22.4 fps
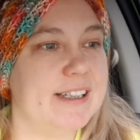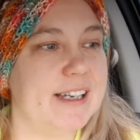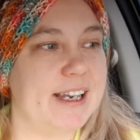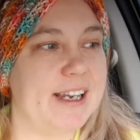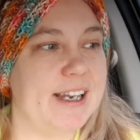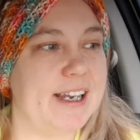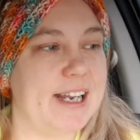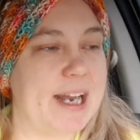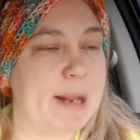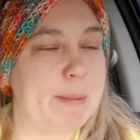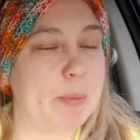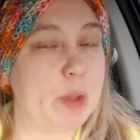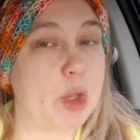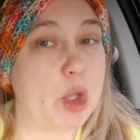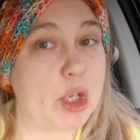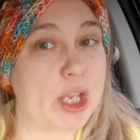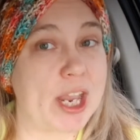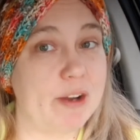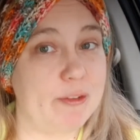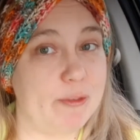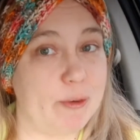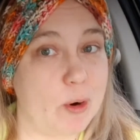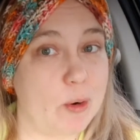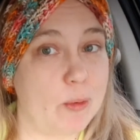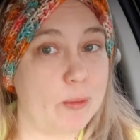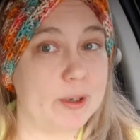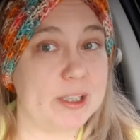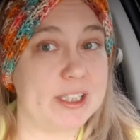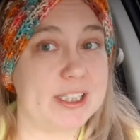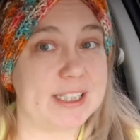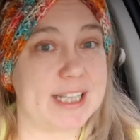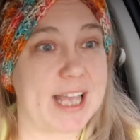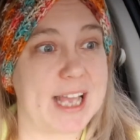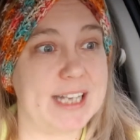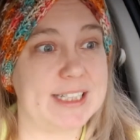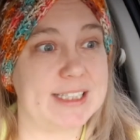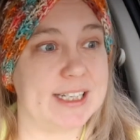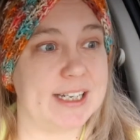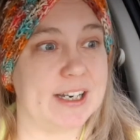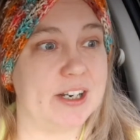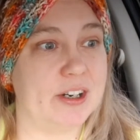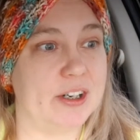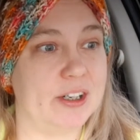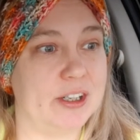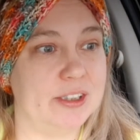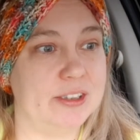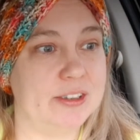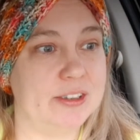And I'm looking forward to that dinner.